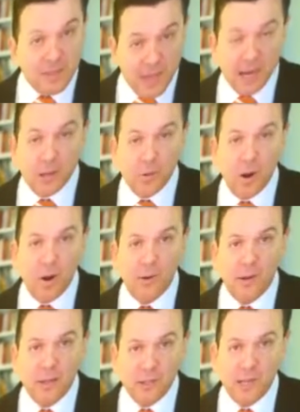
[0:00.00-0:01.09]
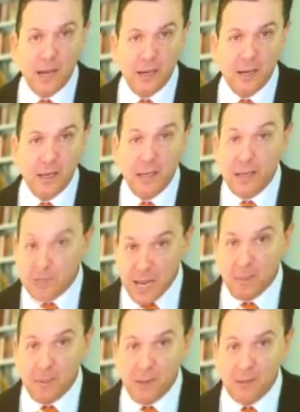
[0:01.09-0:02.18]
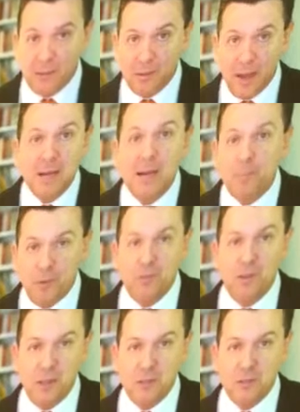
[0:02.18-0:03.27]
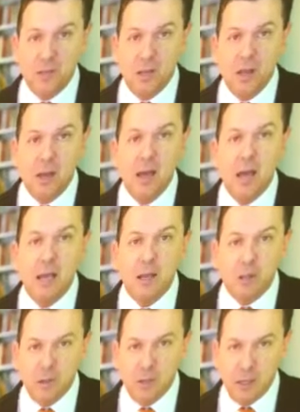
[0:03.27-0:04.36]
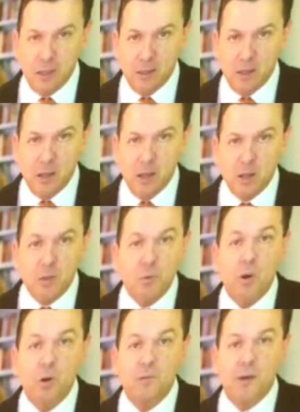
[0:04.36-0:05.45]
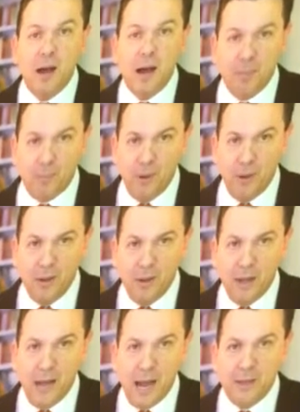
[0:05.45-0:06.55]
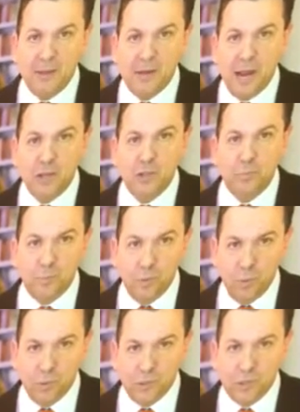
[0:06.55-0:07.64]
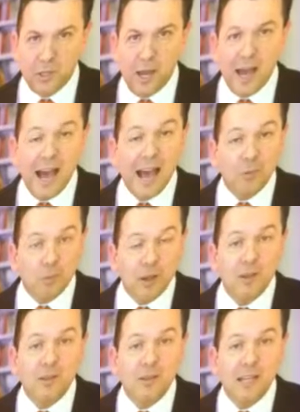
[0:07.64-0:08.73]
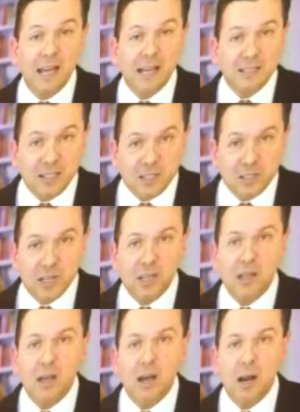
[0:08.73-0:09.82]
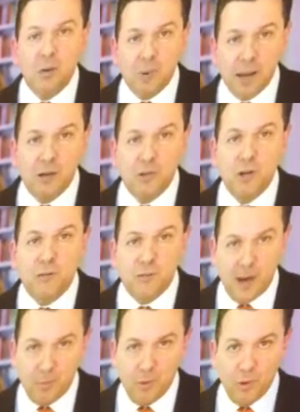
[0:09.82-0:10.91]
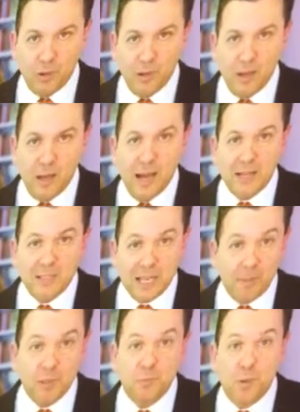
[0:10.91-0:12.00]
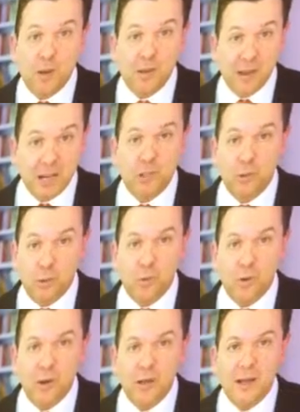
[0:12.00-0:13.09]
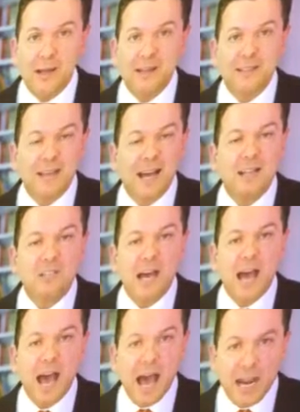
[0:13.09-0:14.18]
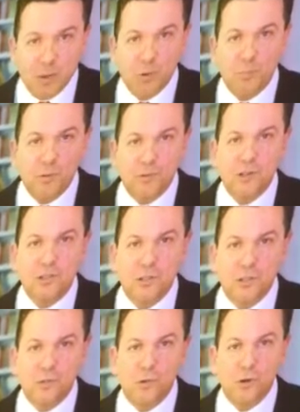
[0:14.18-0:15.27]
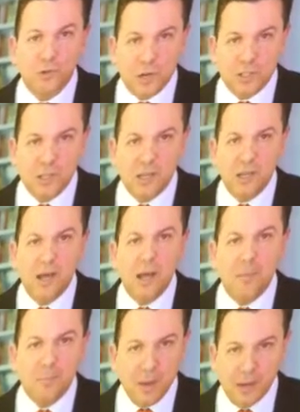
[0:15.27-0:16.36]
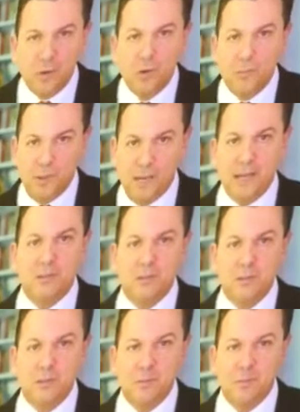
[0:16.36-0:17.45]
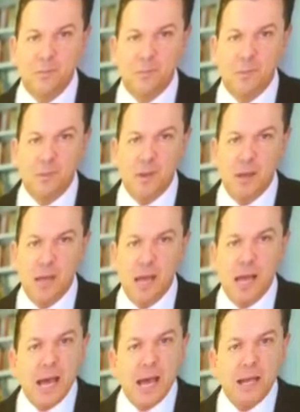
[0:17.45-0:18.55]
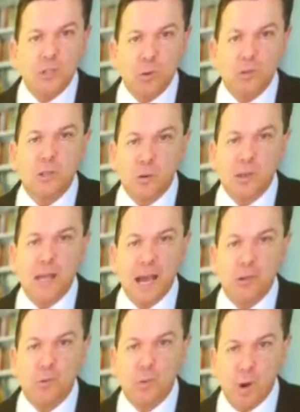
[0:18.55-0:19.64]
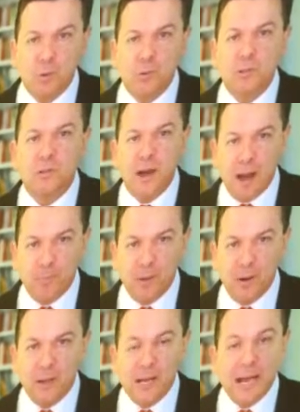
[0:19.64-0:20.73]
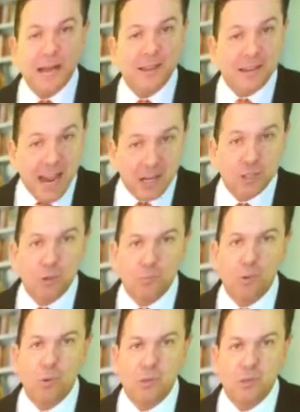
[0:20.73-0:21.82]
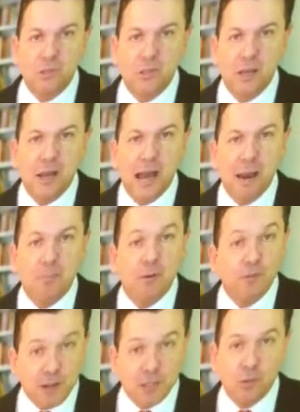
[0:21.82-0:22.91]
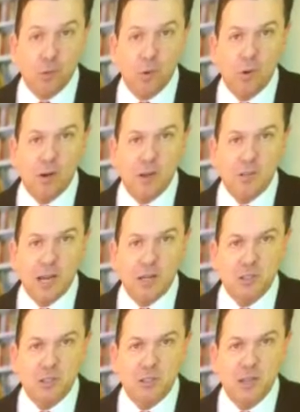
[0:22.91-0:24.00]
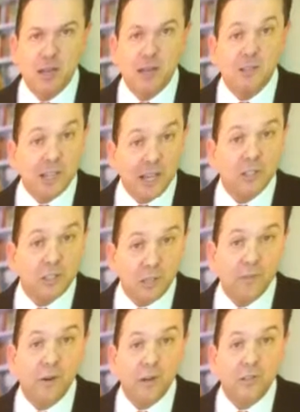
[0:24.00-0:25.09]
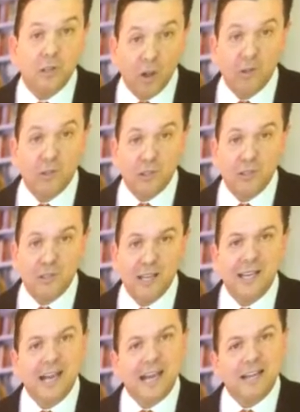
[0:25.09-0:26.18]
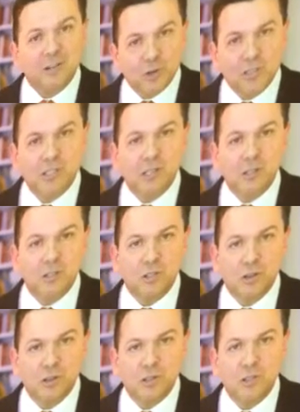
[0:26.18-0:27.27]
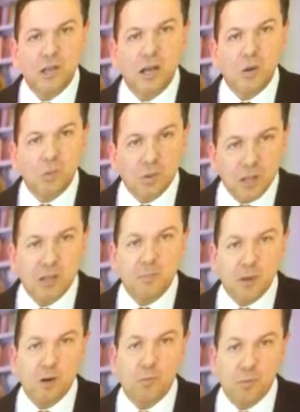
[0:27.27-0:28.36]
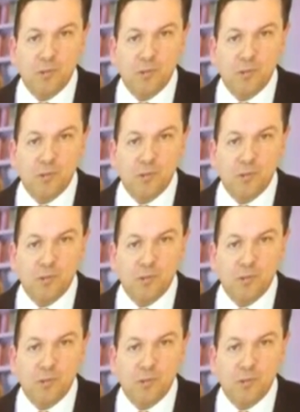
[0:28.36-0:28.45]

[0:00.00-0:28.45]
That inquiry is currently examining a number of things, including the role of HPARA and the national boards, and whether the existing regulatory framework established by the national law contains adequate provisions for addressing medical complaints. It's also looking at the roles of HPARA, the national boards and professional organisations such as the various colleges in addressing concerns within the medical